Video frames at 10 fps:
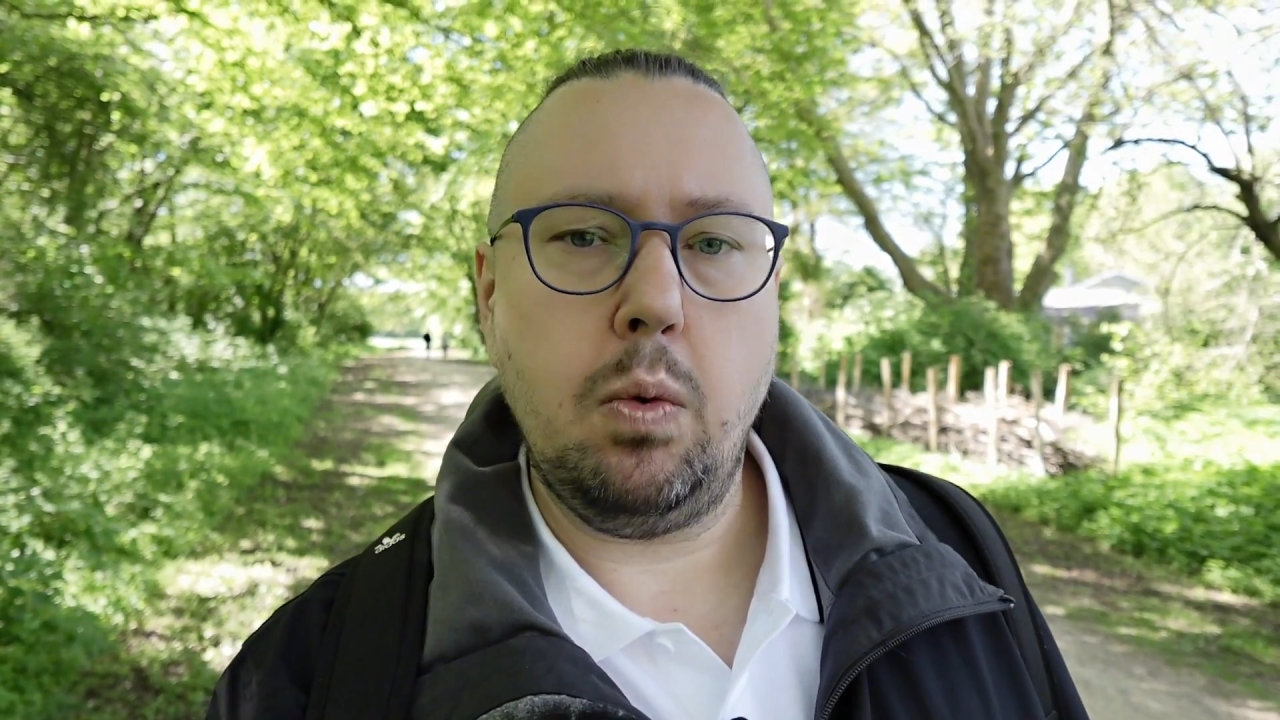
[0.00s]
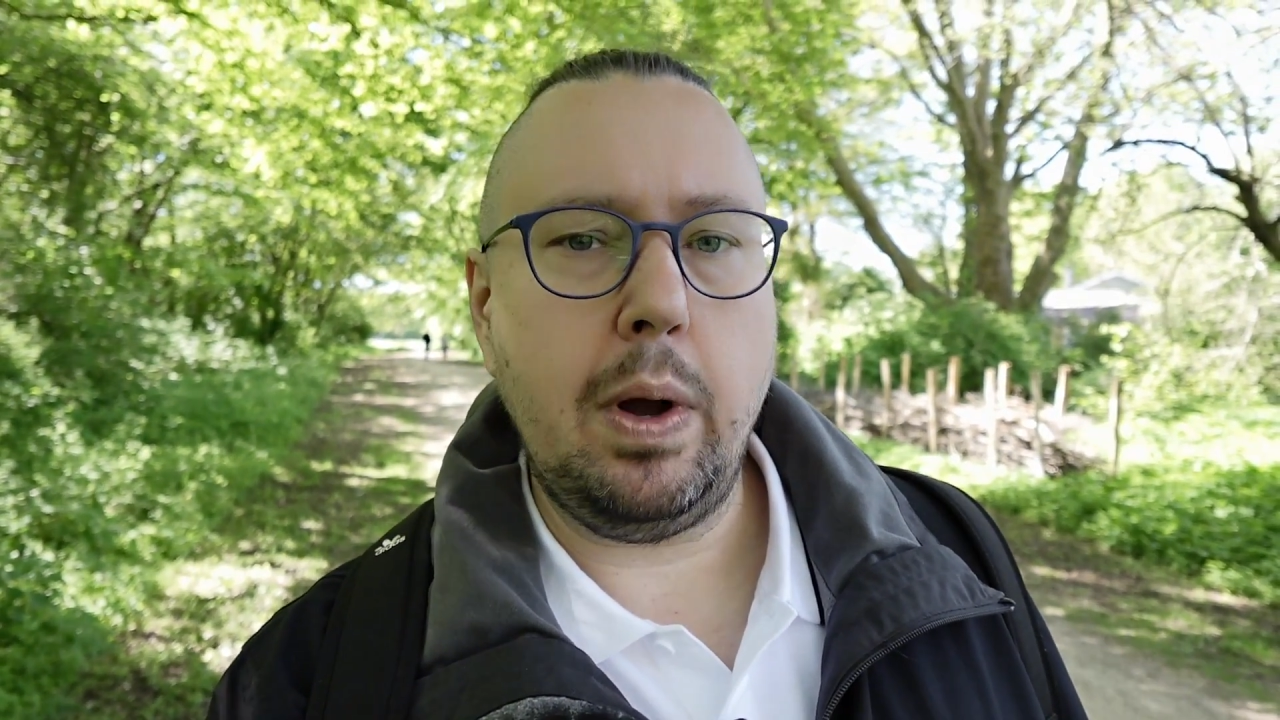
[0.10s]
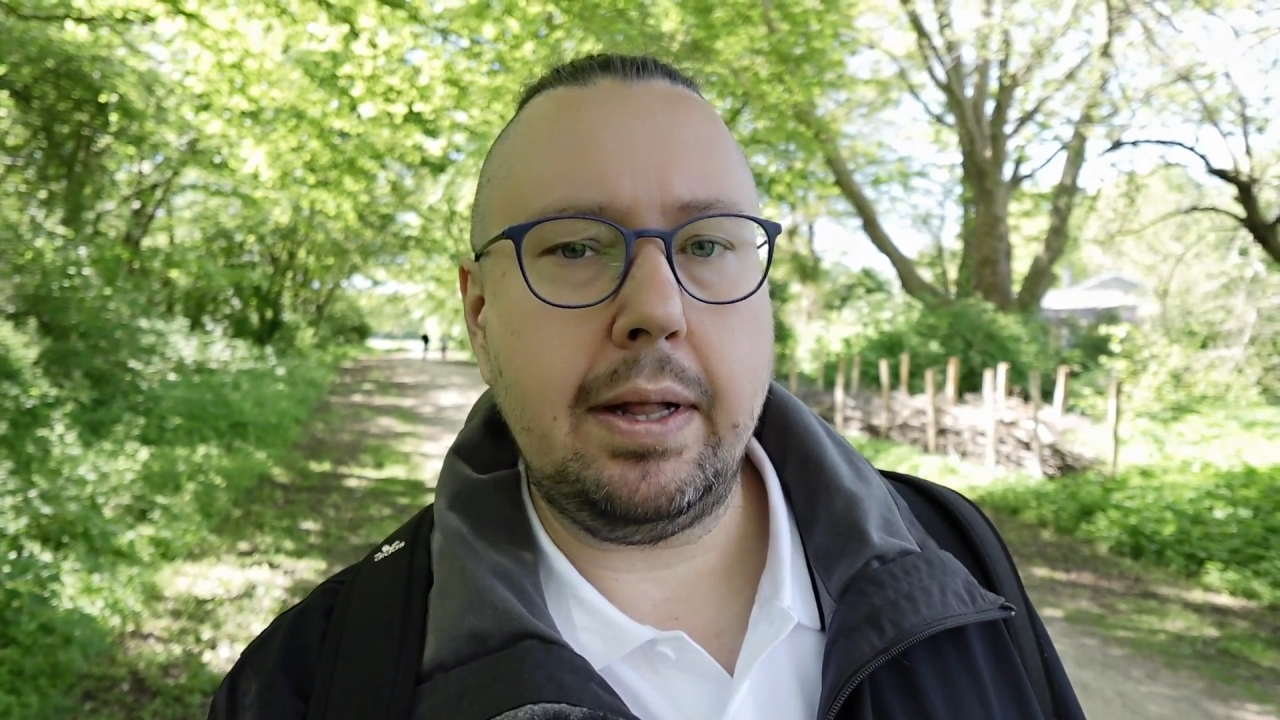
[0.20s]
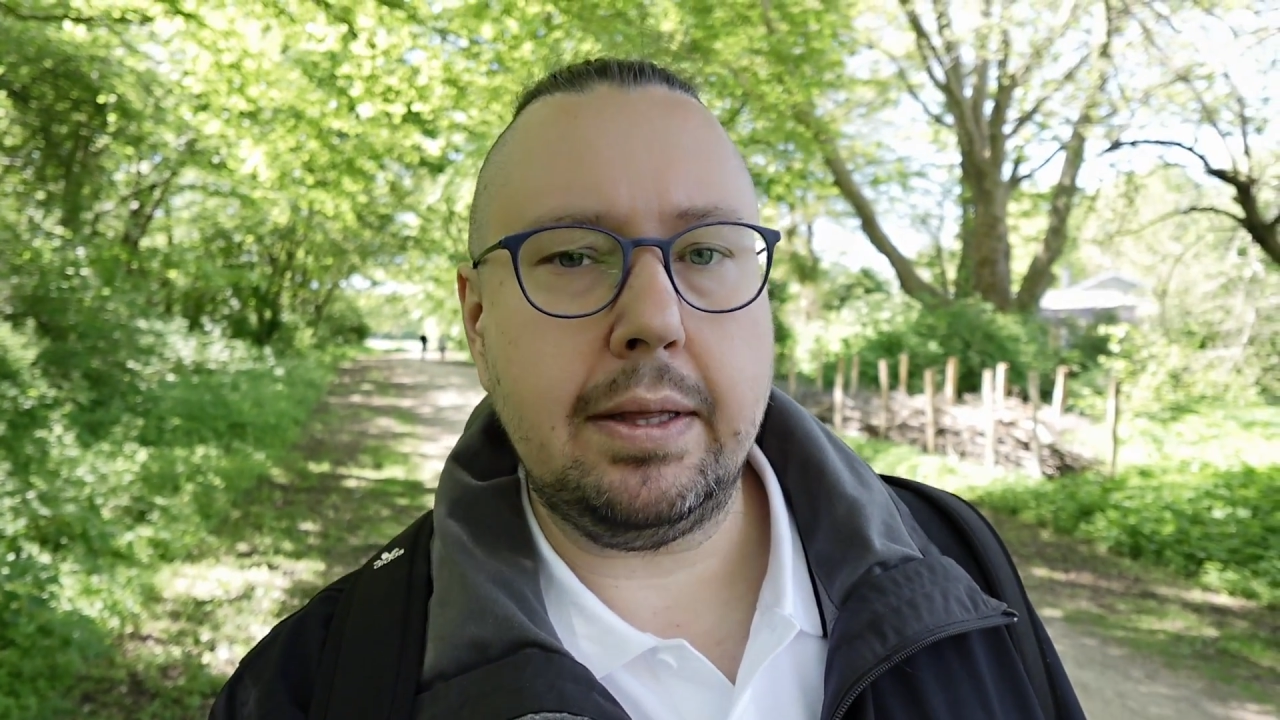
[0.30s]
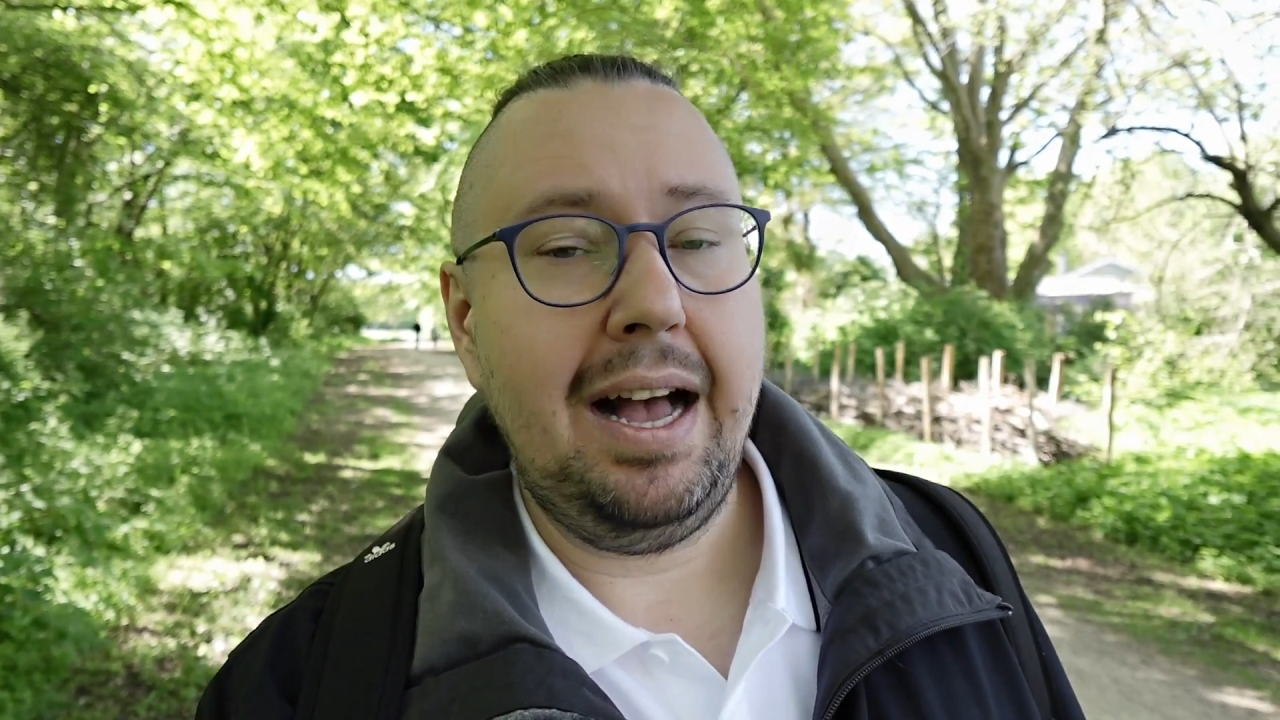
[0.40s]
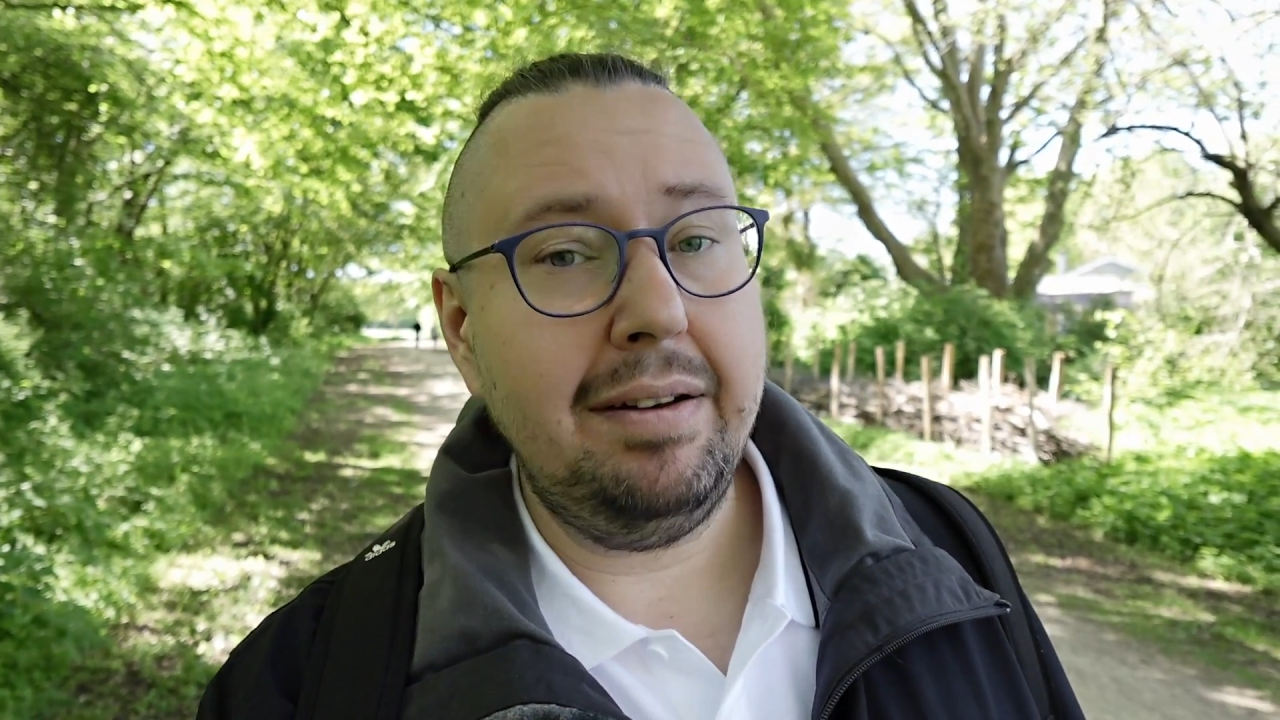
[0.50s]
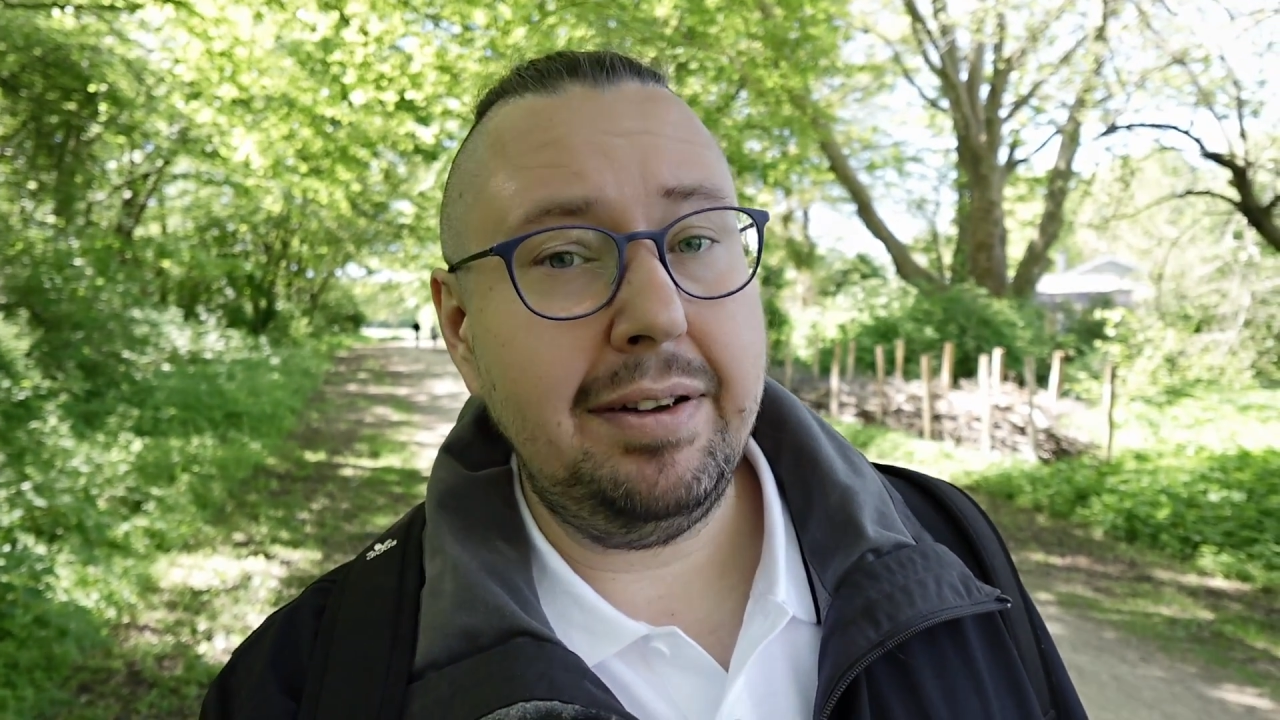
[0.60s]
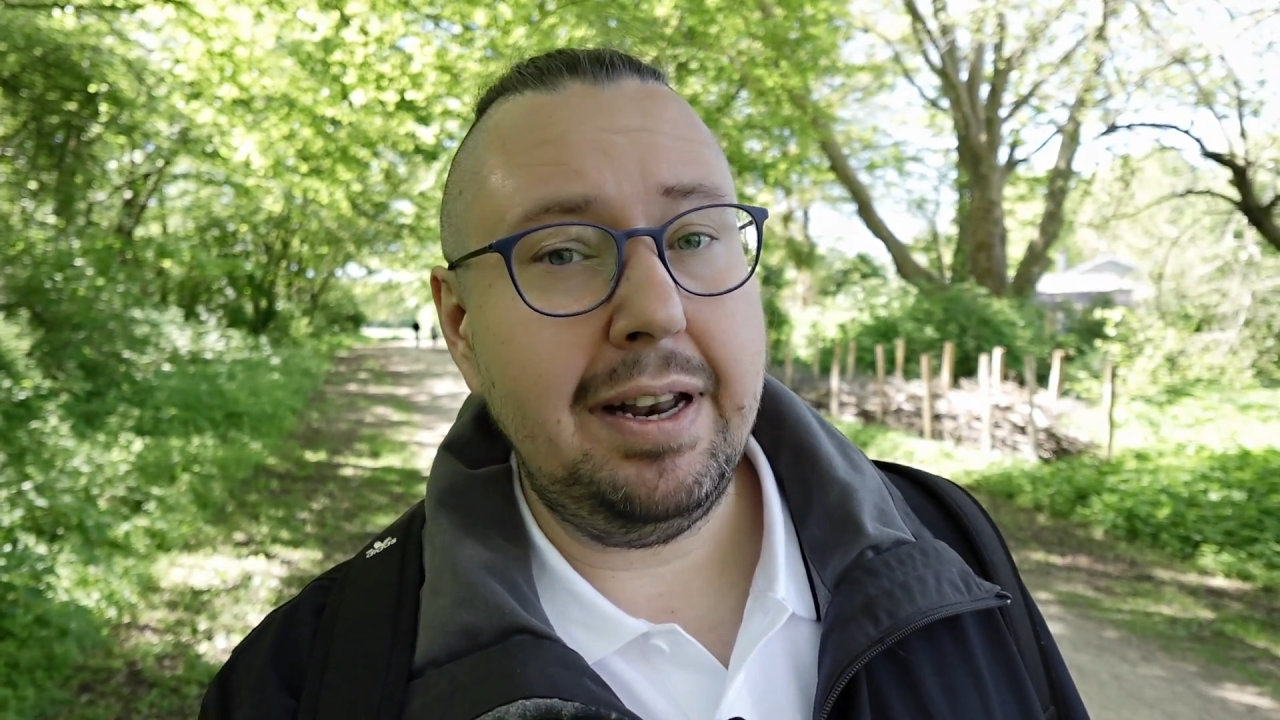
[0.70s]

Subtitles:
Well, have